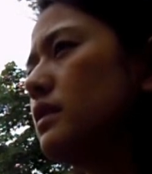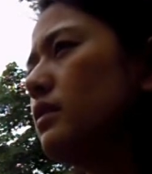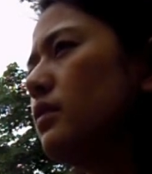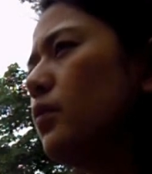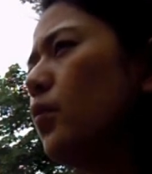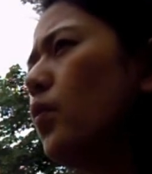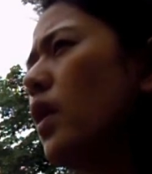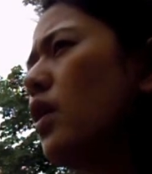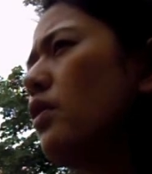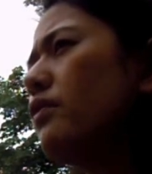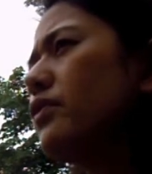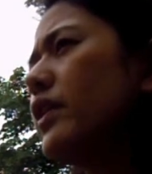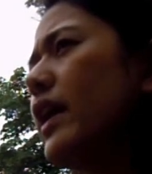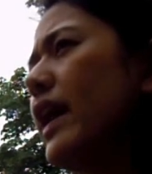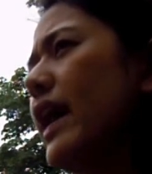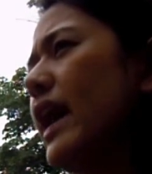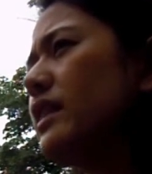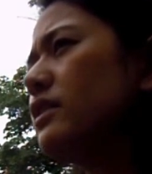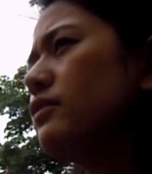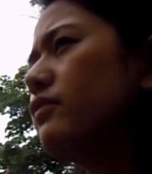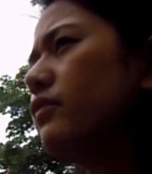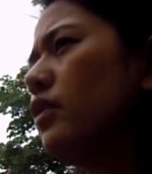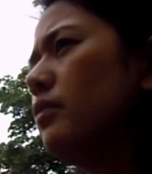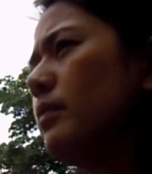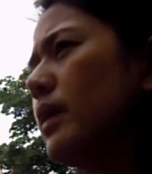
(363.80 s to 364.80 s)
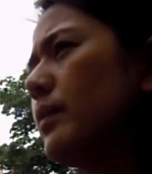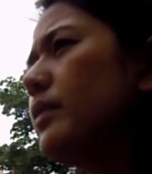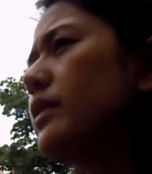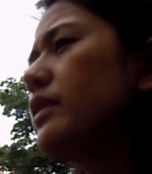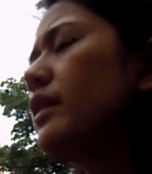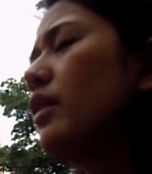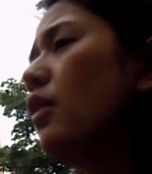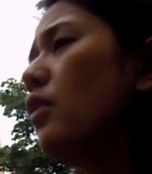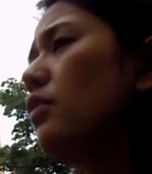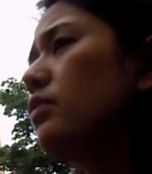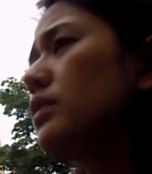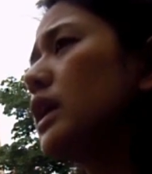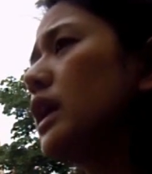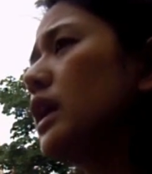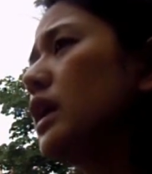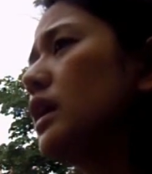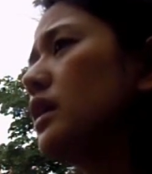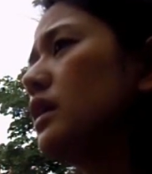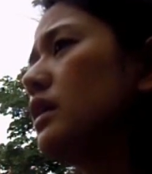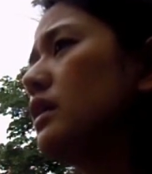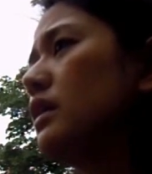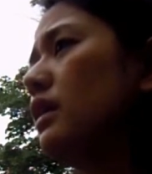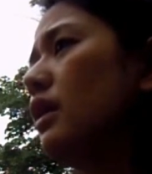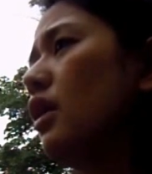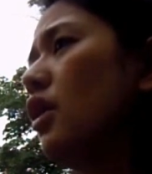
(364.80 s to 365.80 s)
one of the handful, maybe the
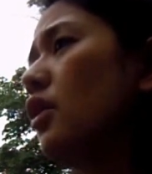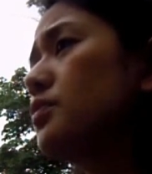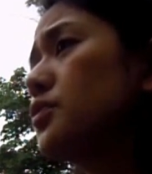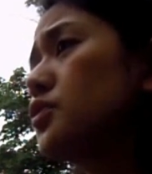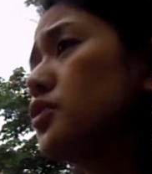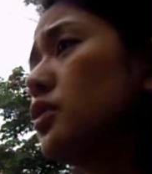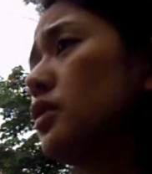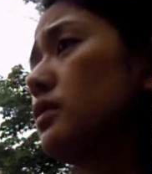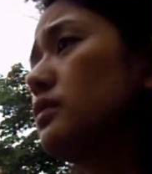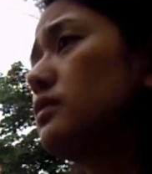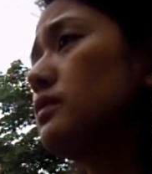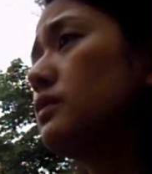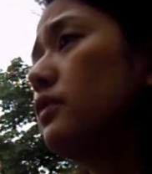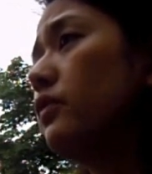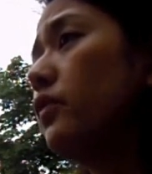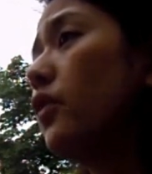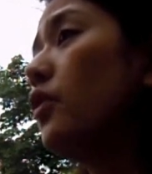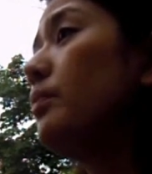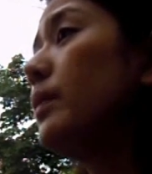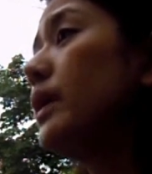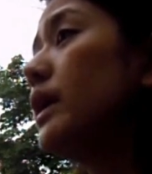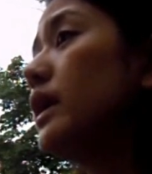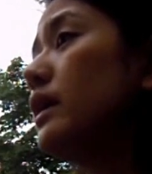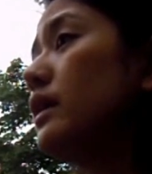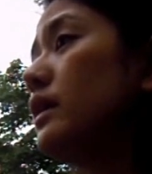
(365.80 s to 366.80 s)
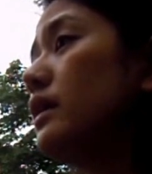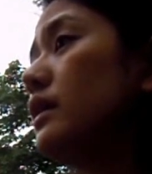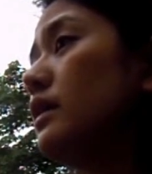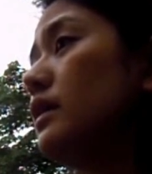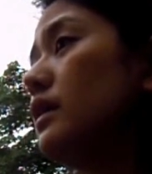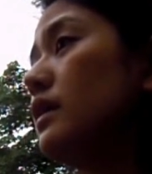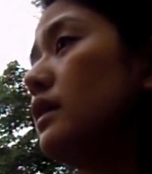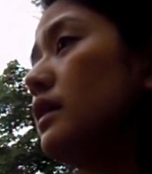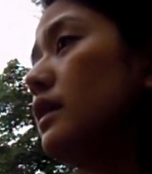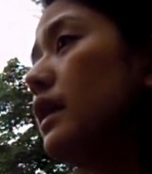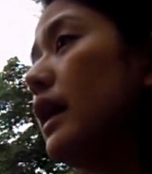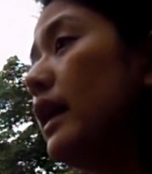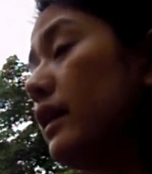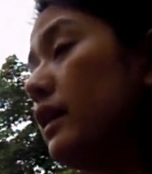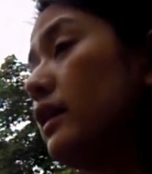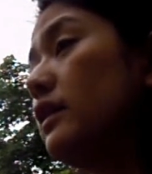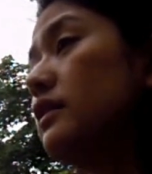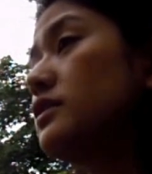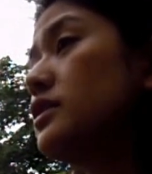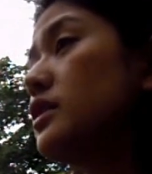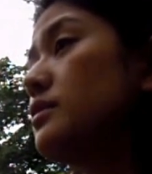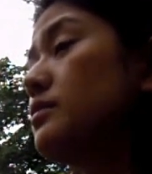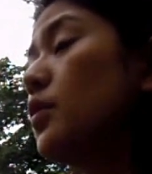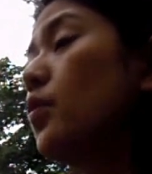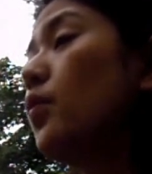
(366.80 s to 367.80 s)
only option for me, like in
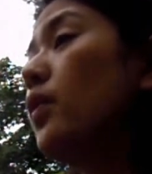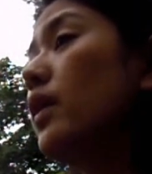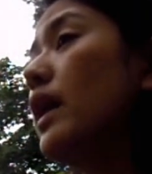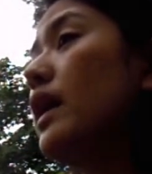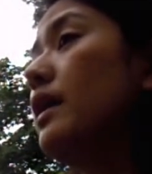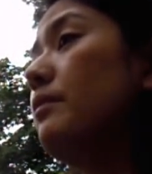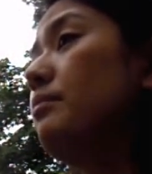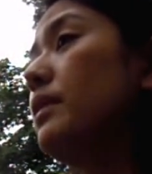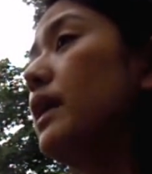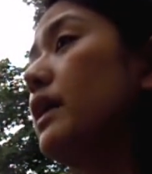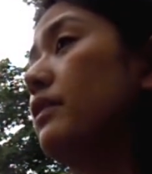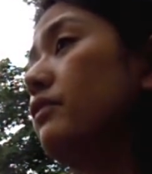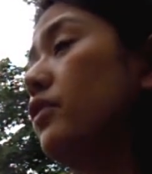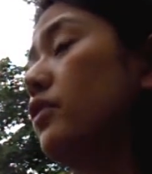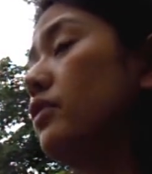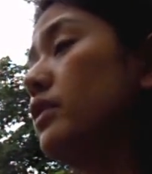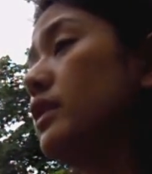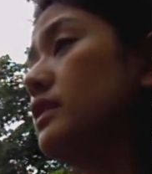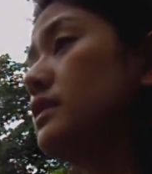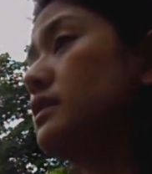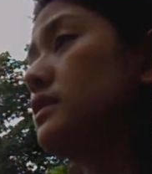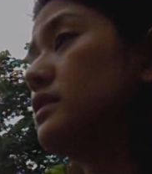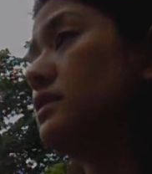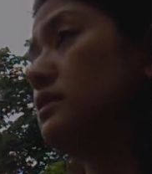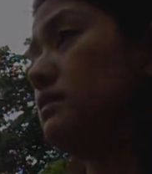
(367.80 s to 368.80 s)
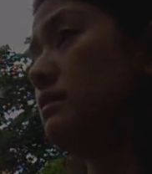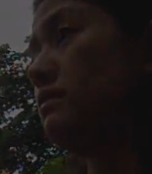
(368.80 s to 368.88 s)
terms of when I apply for this.